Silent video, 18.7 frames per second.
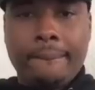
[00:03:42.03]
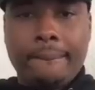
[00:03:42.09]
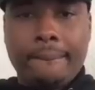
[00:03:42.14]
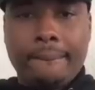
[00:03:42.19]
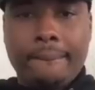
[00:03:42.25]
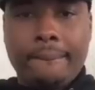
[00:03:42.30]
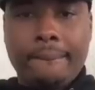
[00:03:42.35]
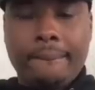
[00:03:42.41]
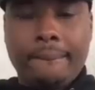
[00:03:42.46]

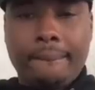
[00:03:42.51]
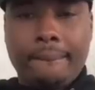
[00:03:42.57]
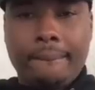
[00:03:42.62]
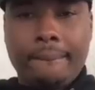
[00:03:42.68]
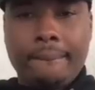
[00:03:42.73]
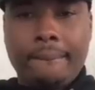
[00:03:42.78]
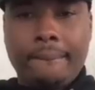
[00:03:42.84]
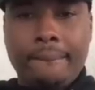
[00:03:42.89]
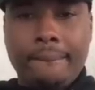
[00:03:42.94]

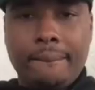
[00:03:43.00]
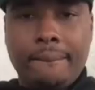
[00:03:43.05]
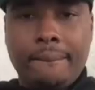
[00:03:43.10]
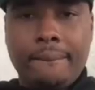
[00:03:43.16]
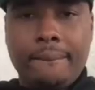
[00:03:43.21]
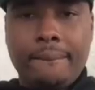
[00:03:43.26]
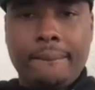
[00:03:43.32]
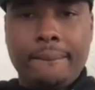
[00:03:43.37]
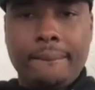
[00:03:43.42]

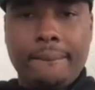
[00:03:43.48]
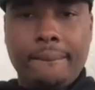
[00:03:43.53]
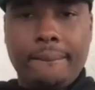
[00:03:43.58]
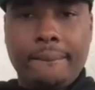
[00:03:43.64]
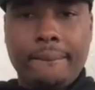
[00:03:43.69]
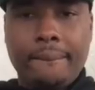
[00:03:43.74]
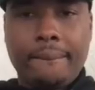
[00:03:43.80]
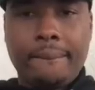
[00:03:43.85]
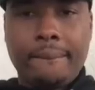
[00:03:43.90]

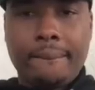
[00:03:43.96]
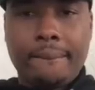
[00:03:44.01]
This person isn't speaking.